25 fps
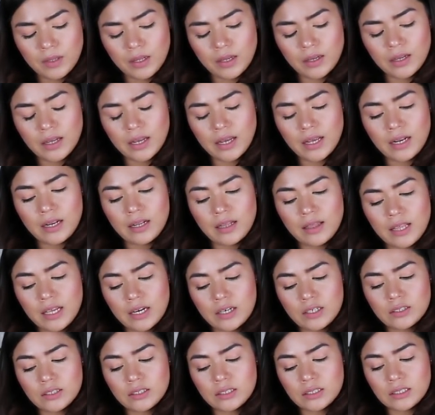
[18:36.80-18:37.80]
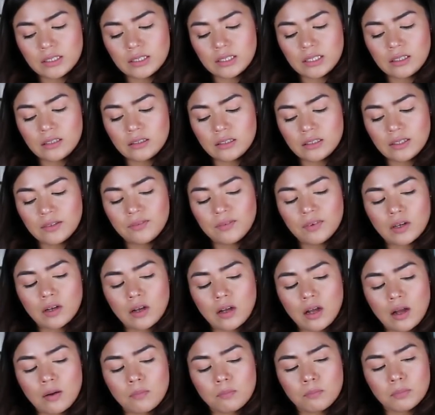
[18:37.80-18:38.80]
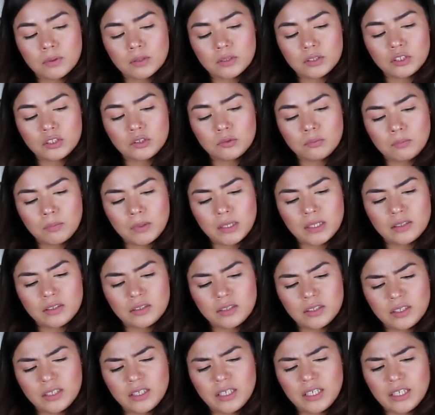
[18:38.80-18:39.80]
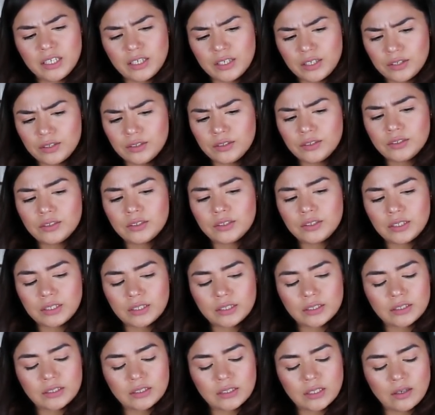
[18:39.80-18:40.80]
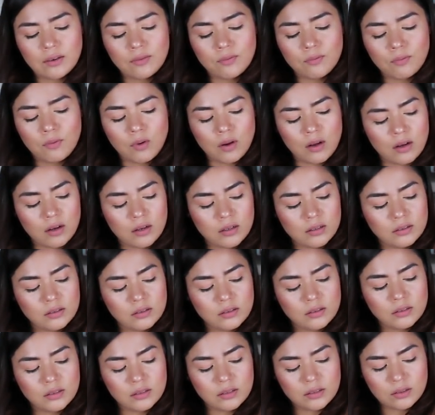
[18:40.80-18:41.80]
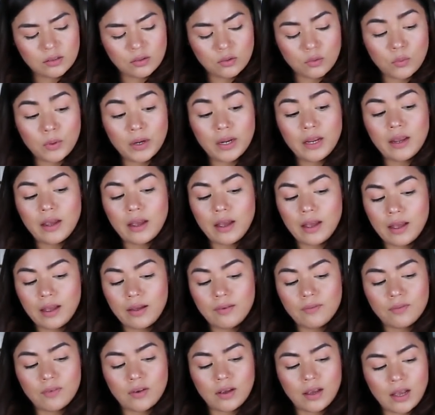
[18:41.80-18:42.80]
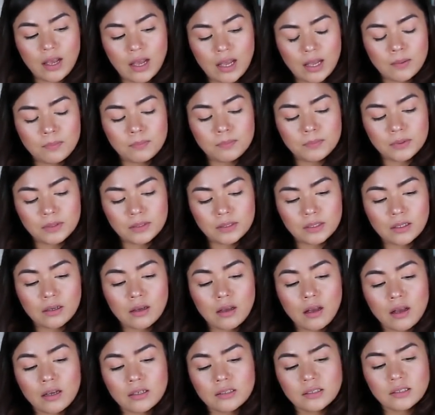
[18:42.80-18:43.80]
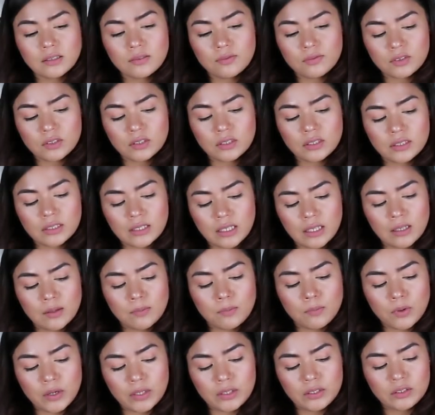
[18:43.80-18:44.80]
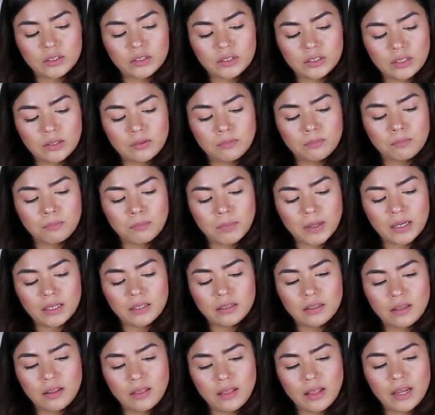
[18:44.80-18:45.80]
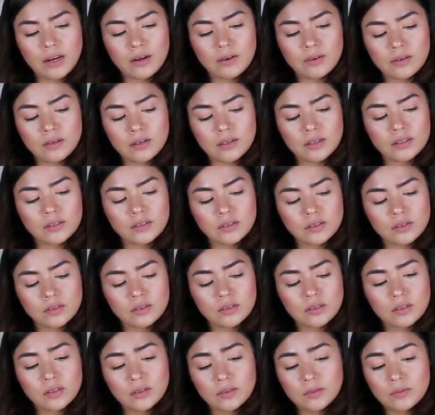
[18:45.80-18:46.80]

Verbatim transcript: Again, there's a sense of accomplishment here. Six of Wands, Three of Cups, a cause for celebration, but there is